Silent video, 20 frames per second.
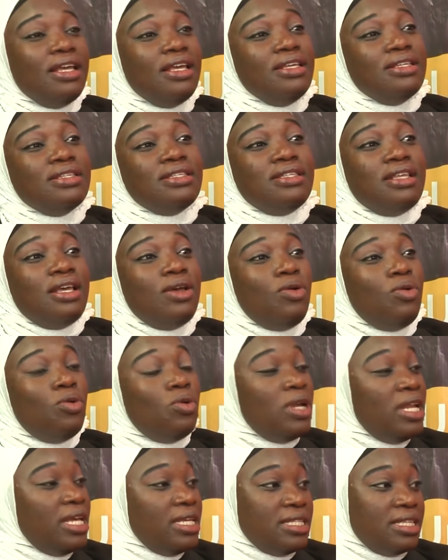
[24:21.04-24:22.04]
is a
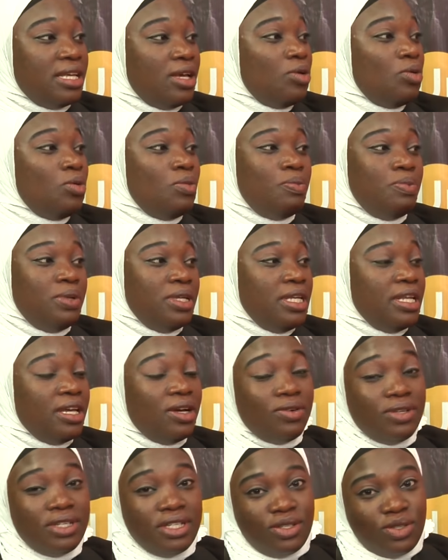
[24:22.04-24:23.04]
whole encyclopedia
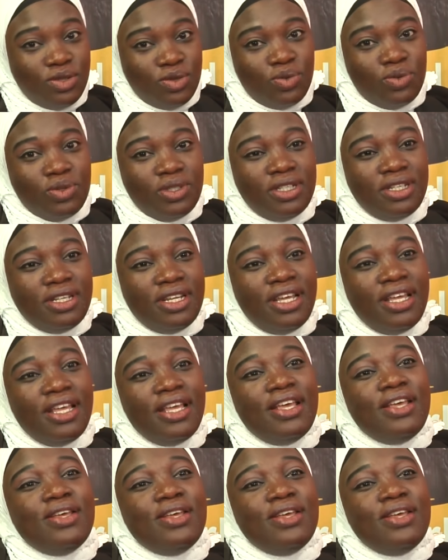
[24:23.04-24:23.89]
on its own. Mm.